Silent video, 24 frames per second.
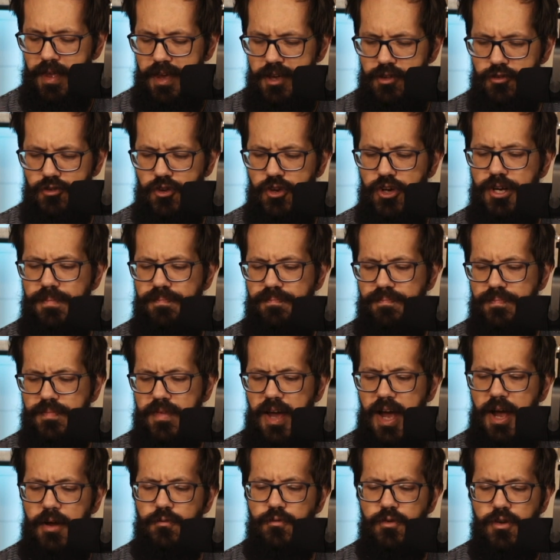it's good.
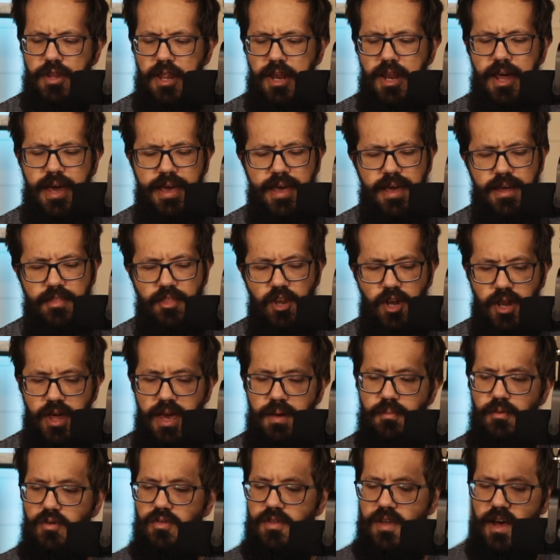I really like it. The
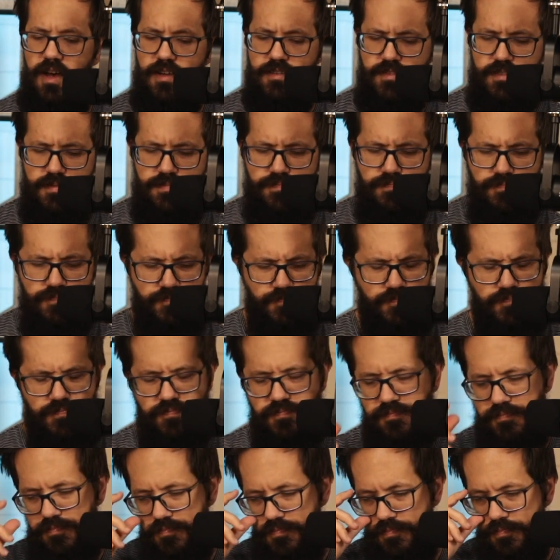label's awesome.
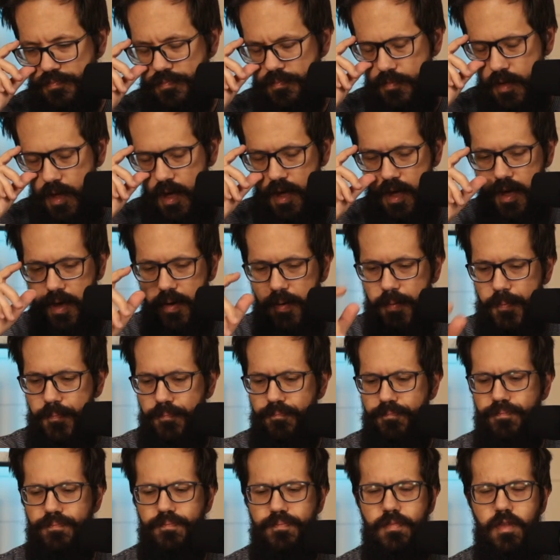Um,
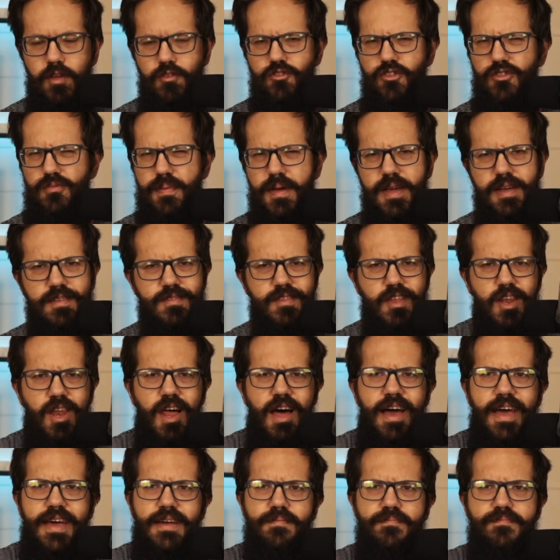just because the
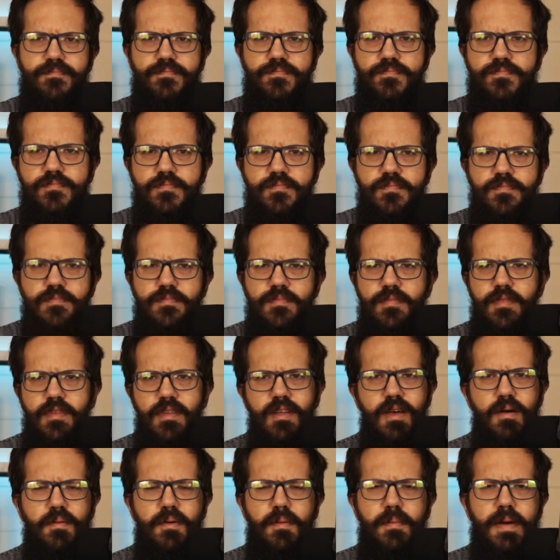lion,
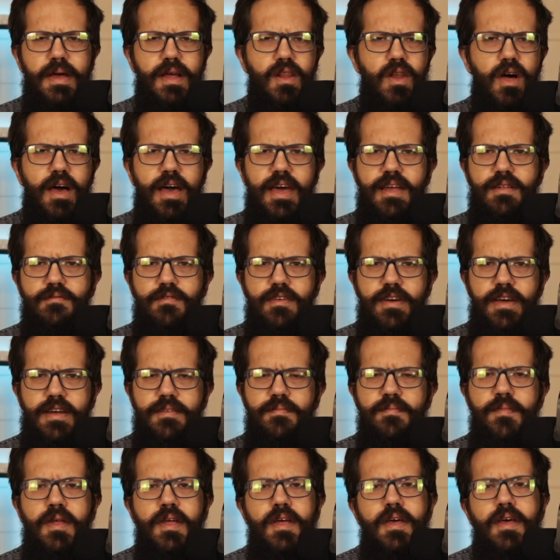I'm a big lion
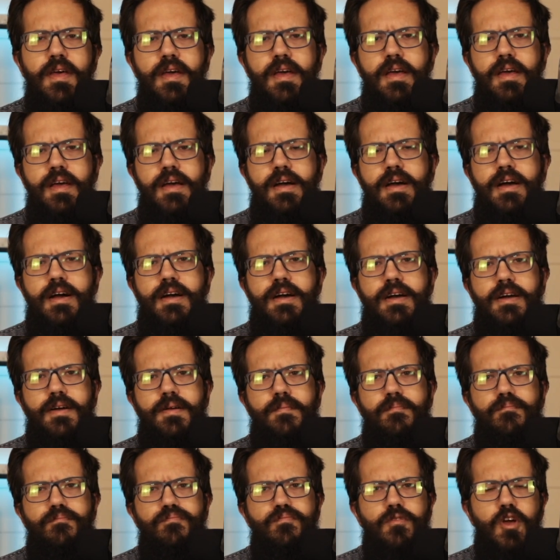fan.
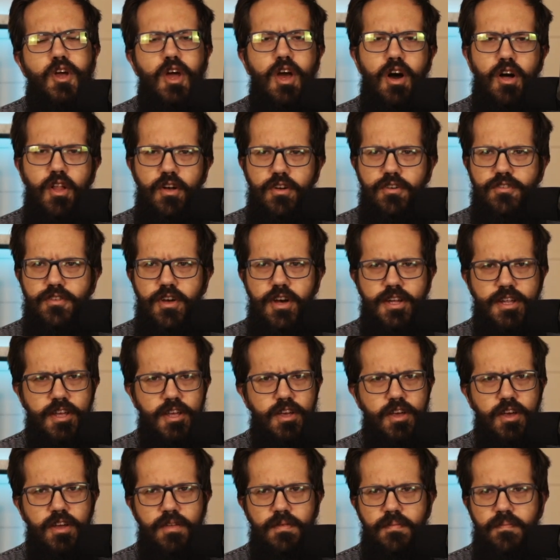The colors on
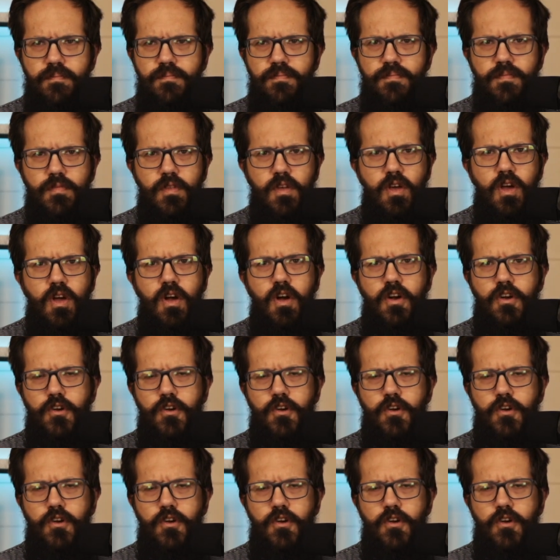it are